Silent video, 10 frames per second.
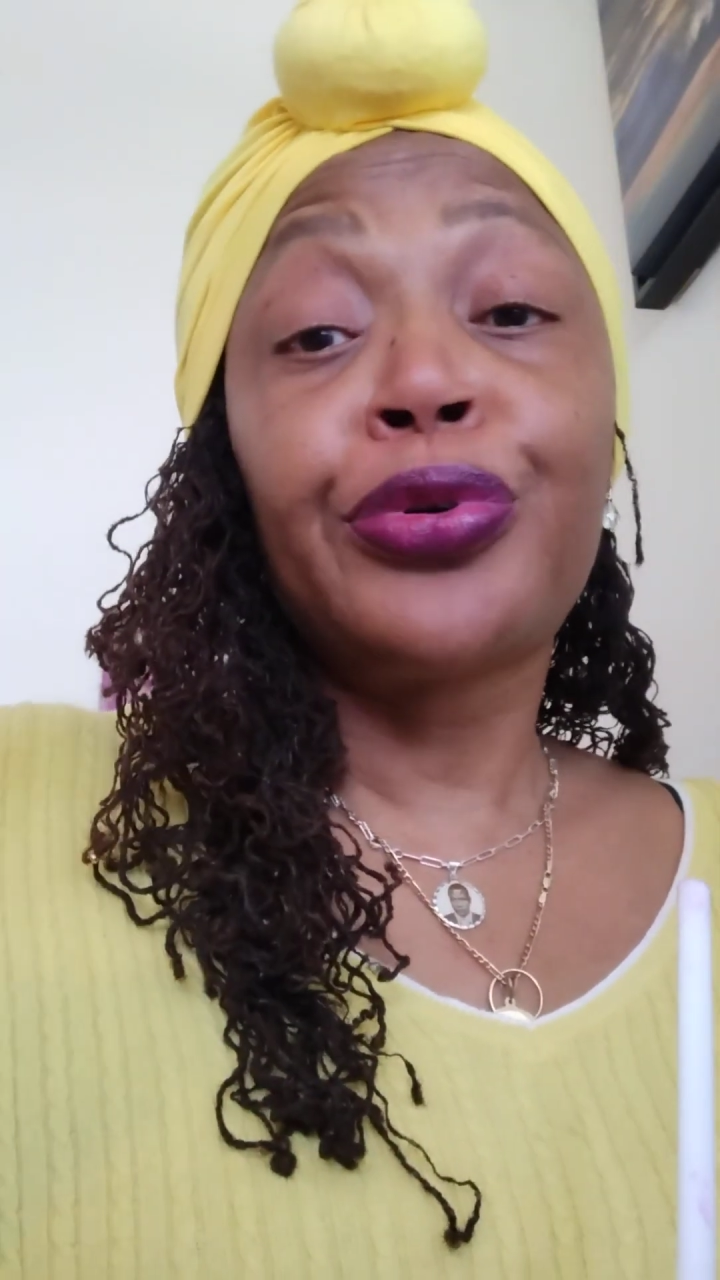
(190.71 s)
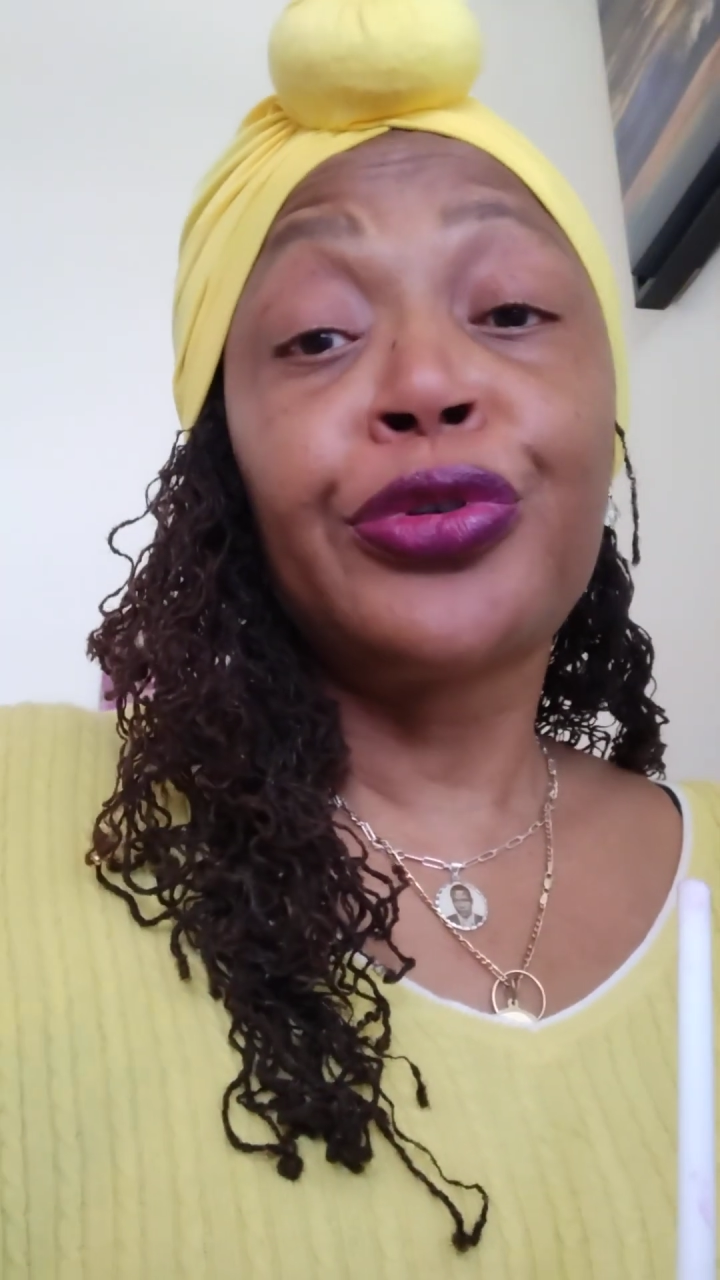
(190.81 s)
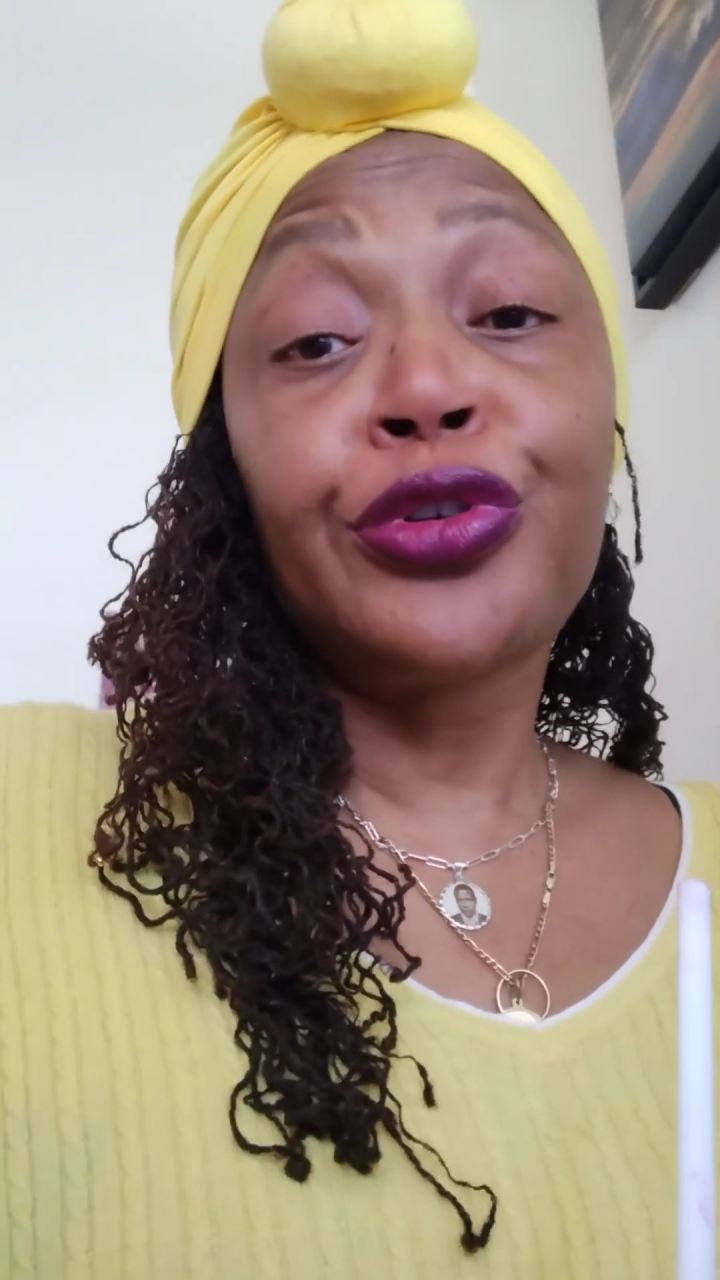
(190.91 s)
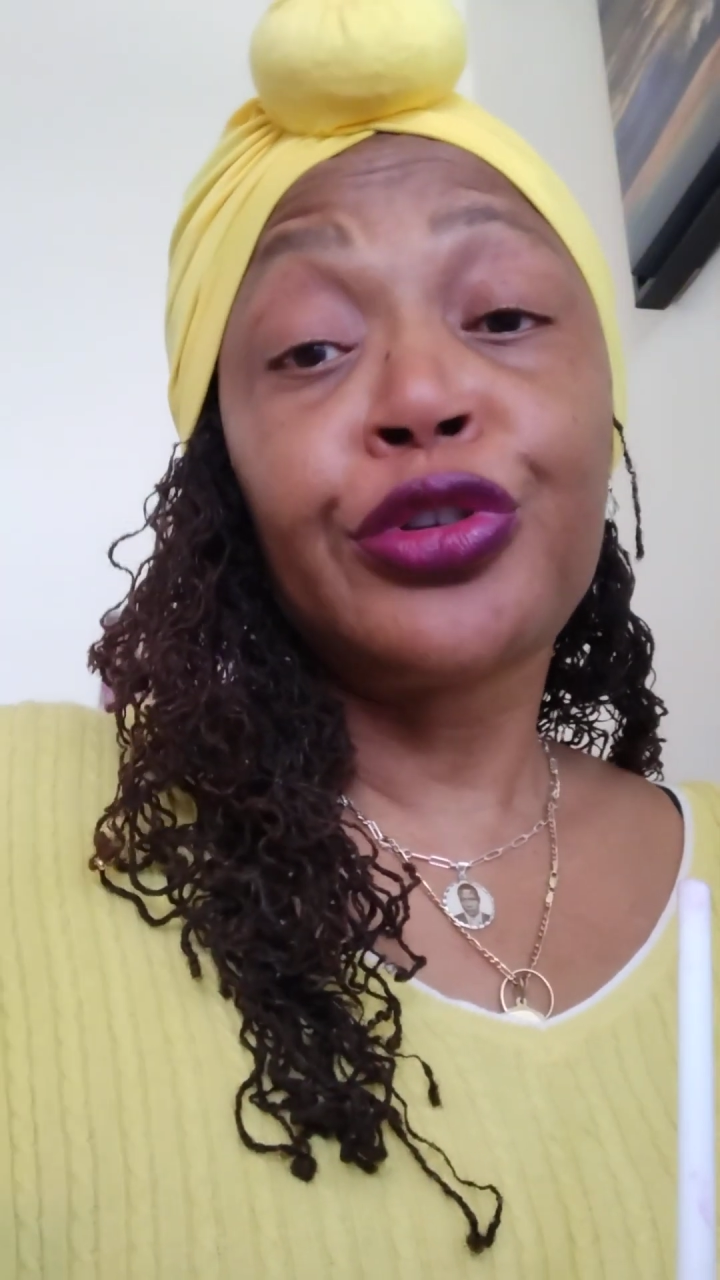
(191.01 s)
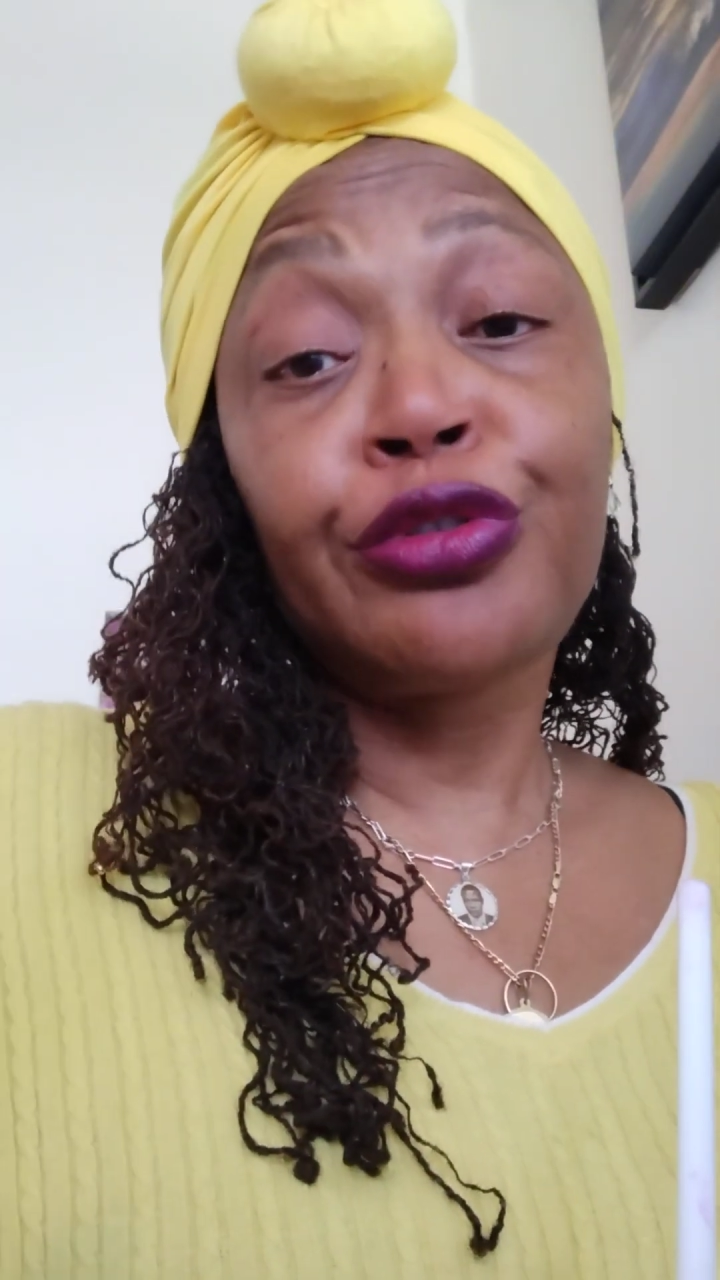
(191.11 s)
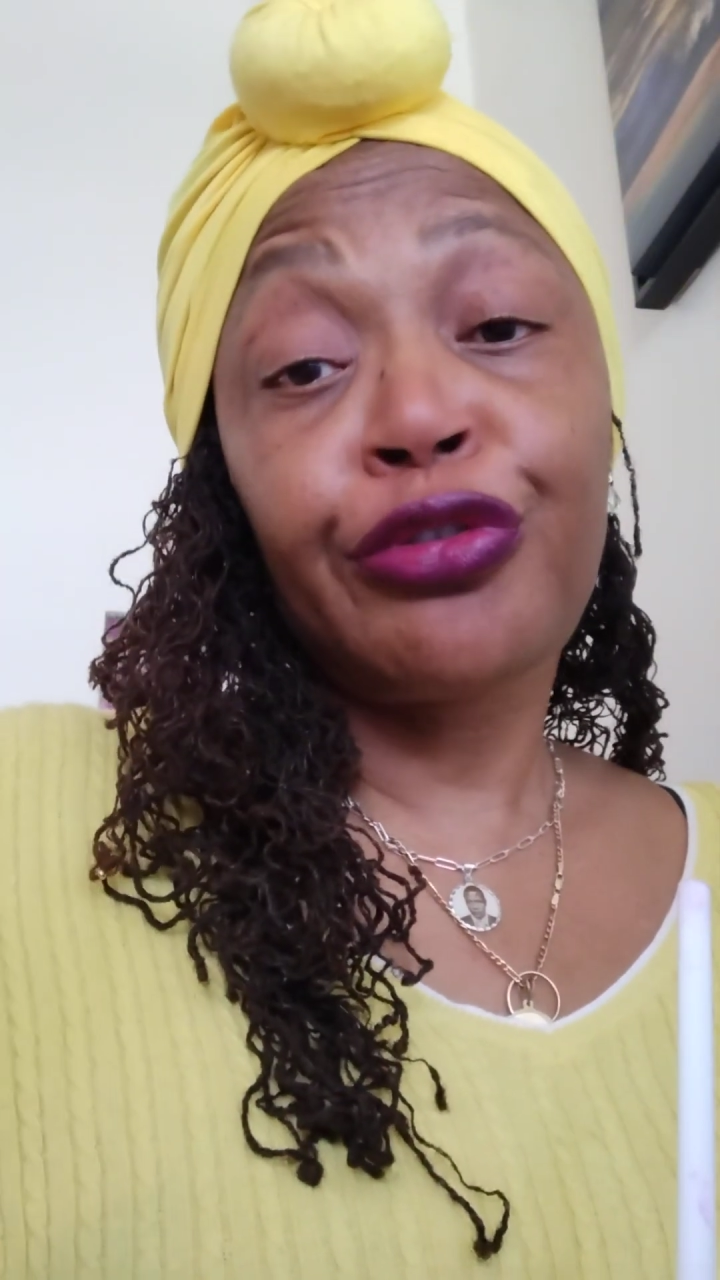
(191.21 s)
pulled